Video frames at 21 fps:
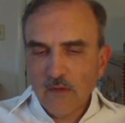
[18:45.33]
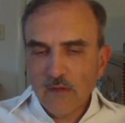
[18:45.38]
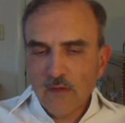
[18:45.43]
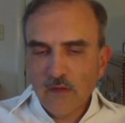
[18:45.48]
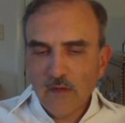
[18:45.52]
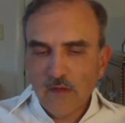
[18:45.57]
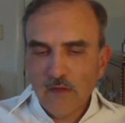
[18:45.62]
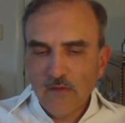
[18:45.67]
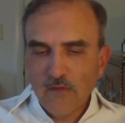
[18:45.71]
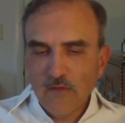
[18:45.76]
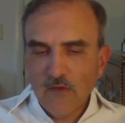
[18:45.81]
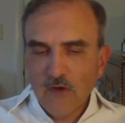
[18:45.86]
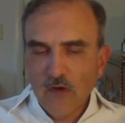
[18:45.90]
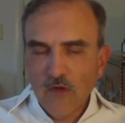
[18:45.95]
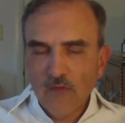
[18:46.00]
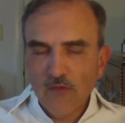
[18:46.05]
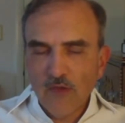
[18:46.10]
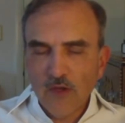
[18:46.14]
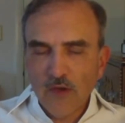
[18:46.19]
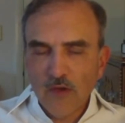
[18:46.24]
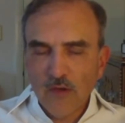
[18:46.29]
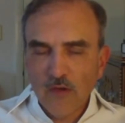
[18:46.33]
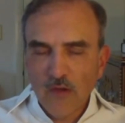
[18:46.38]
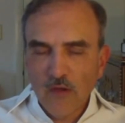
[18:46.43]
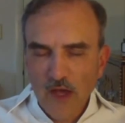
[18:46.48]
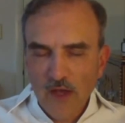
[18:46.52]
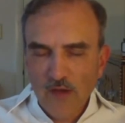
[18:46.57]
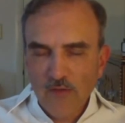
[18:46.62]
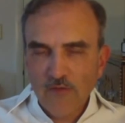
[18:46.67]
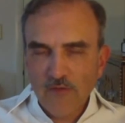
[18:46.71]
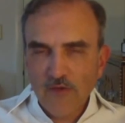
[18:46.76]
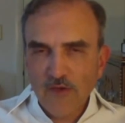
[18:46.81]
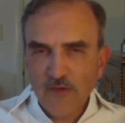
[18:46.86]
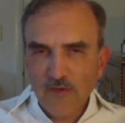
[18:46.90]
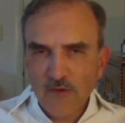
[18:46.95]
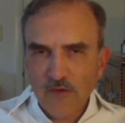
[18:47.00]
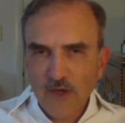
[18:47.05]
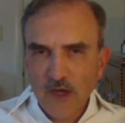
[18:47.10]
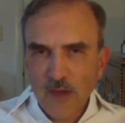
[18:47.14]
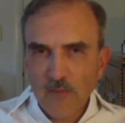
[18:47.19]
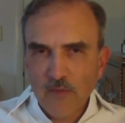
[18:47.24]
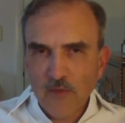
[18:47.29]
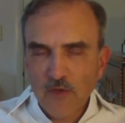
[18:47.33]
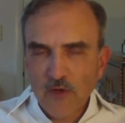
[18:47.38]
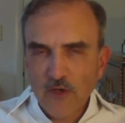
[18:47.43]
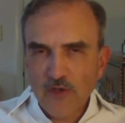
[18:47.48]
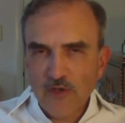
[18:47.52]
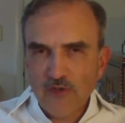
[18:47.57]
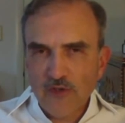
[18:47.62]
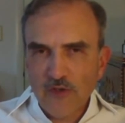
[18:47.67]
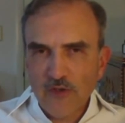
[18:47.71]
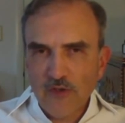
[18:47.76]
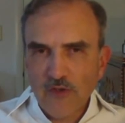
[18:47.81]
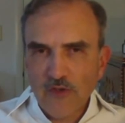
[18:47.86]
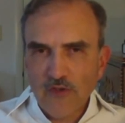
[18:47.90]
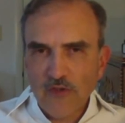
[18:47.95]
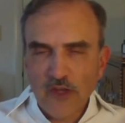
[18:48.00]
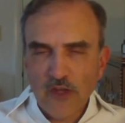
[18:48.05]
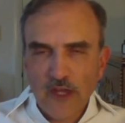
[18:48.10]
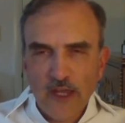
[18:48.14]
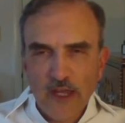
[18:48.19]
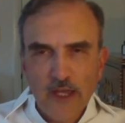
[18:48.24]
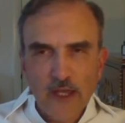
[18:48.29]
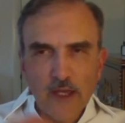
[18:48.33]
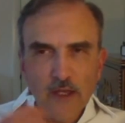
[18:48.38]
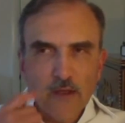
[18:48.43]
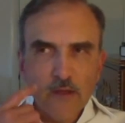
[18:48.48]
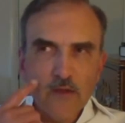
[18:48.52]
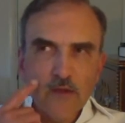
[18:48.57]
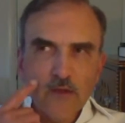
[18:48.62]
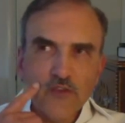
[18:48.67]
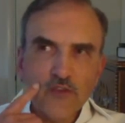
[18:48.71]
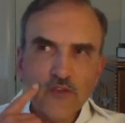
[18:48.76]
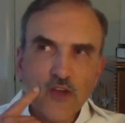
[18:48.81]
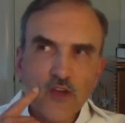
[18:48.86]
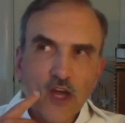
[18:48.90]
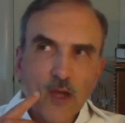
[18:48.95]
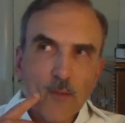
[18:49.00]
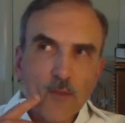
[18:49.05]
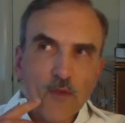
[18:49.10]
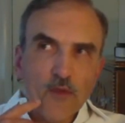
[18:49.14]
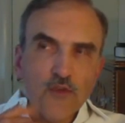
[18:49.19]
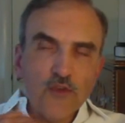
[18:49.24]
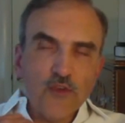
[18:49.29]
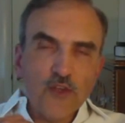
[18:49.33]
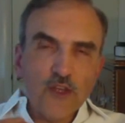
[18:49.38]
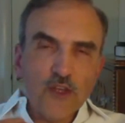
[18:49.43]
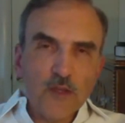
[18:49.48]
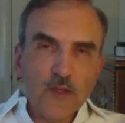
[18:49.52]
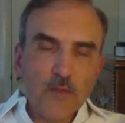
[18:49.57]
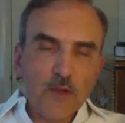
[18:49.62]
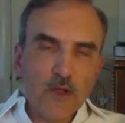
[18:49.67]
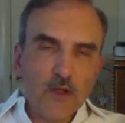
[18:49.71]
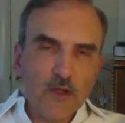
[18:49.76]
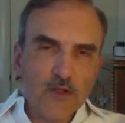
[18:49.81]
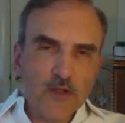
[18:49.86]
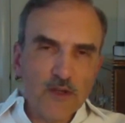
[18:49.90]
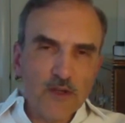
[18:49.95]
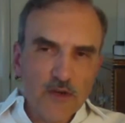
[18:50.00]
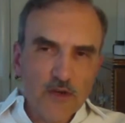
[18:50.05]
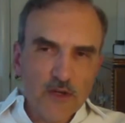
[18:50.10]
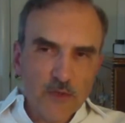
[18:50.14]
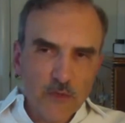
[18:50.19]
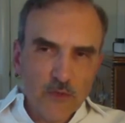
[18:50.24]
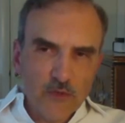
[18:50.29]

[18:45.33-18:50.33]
involved in a lot of different operations and assignments in the military,